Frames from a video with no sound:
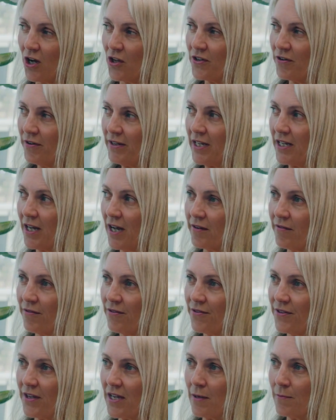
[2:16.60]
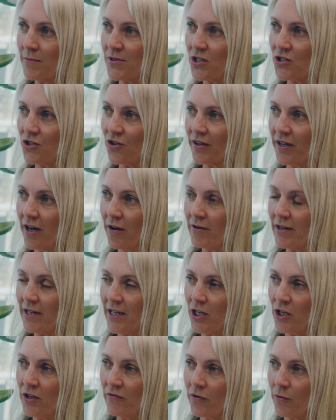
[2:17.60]
are there any kind of themes that you're
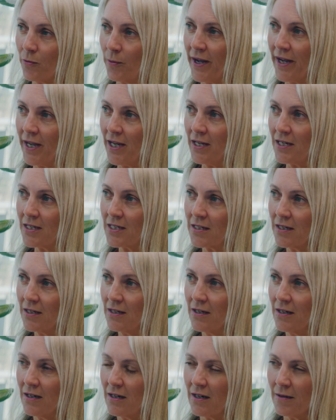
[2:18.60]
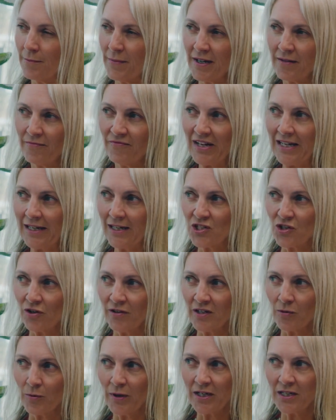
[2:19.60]
currently overweight? My feeling is you're
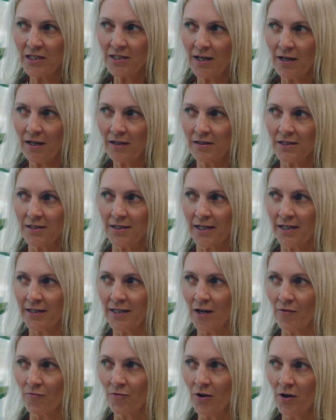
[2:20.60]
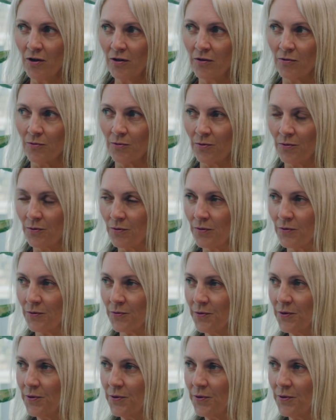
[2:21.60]
underweight tech. Did I get that wrong? Or?